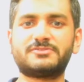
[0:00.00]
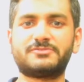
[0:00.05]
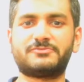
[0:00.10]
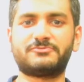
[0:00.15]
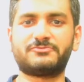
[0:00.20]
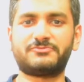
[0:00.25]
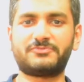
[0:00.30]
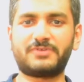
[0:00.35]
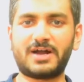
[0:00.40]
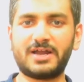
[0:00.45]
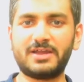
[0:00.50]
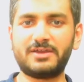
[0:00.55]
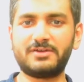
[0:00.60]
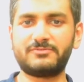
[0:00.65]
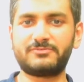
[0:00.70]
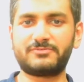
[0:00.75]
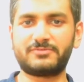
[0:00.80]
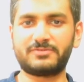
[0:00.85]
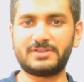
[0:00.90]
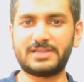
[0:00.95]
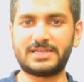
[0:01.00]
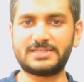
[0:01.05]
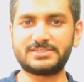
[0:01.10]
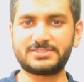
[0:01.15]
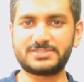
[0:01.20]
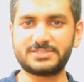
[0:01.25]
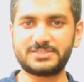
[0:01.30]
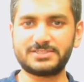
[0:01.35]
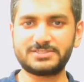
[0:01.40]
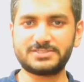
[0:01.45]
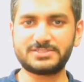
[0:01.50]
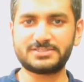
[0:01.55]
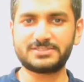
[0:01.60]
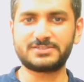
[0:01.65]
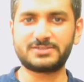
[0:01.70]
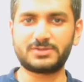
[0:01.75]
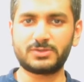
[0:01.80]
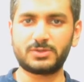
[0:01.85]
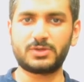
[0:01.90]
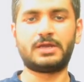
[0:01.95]
5 lenses,
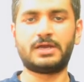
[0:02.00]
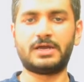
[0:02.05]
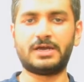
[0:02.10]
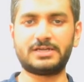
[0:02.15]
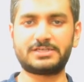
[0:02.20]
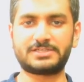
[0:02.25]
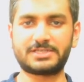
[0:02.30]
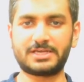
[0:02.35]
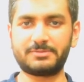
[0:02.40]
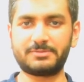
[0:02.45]
a 10